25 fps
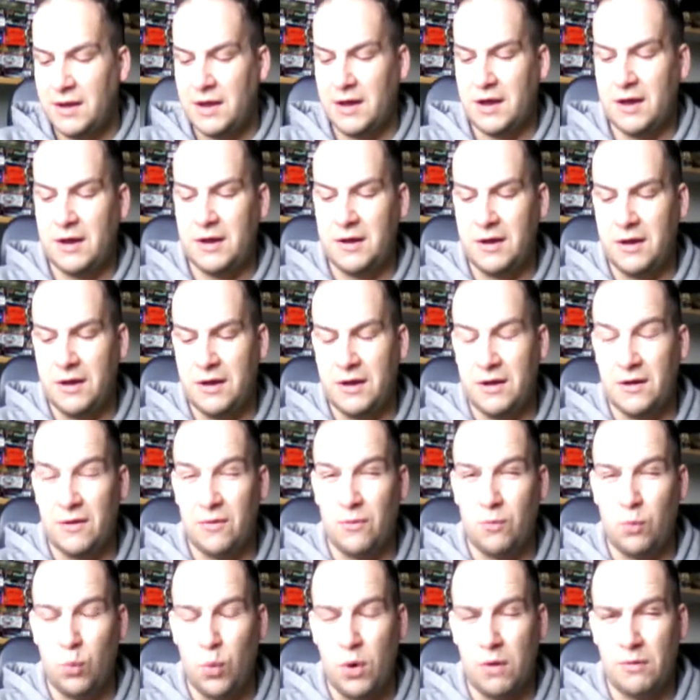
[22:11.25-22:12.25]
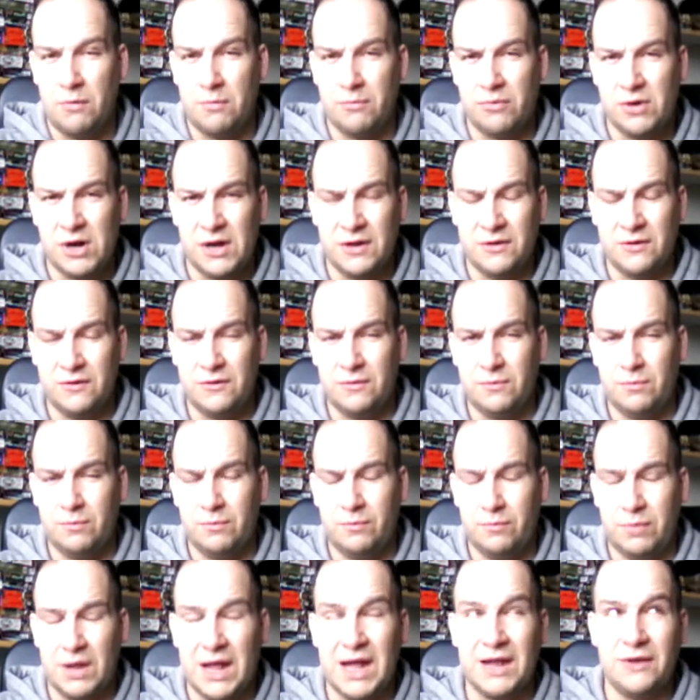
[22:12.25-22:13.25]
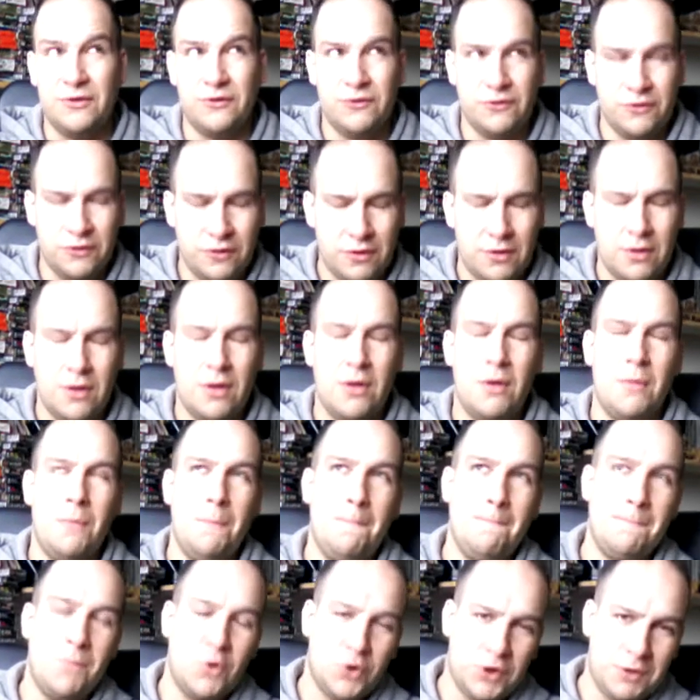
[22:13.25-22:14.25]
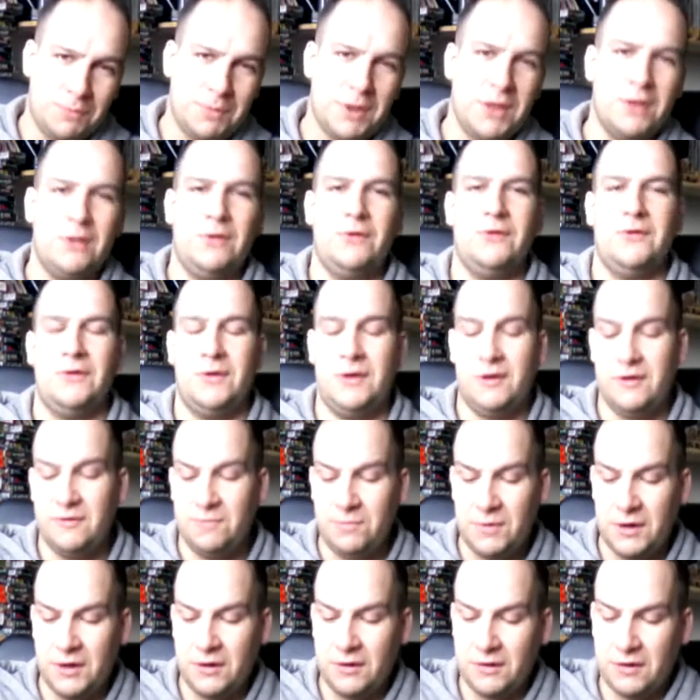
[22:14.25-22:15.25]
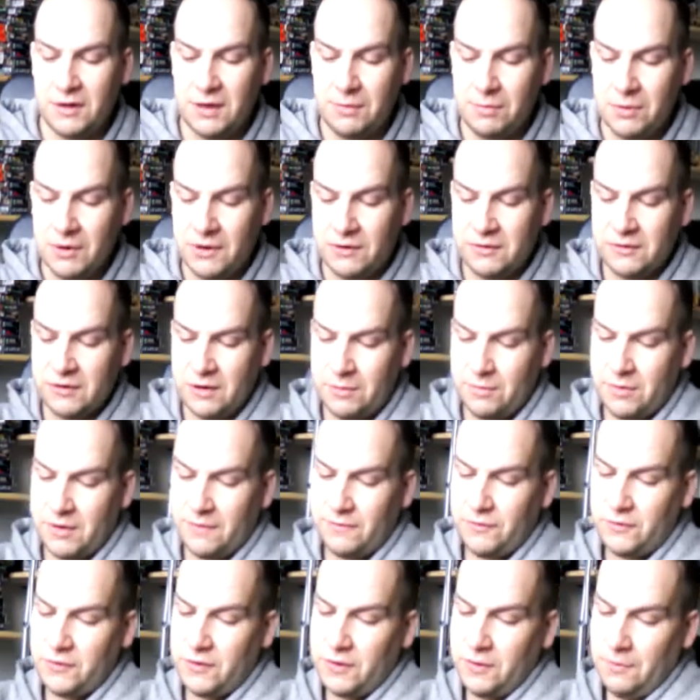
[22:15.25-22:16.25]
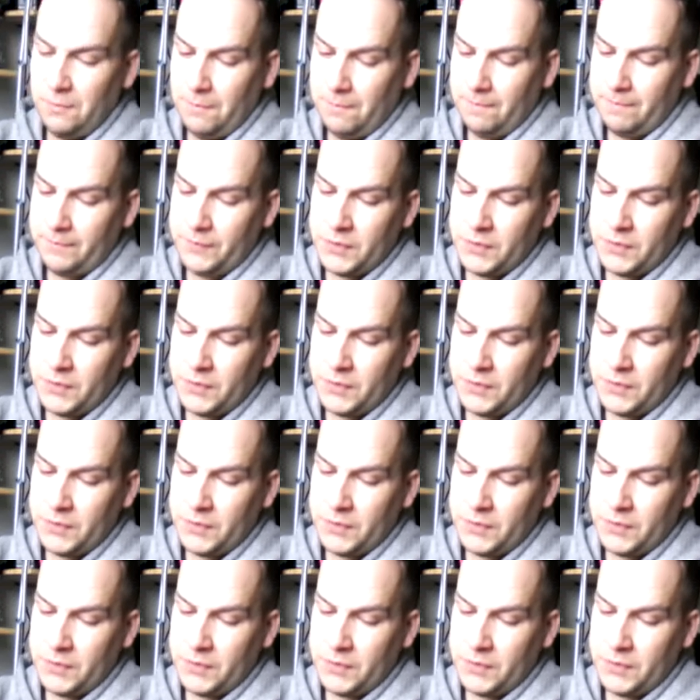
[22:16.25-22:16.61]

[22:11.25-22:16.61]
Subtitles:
And a Warren Blanche buddy build he's been keeping on top of too.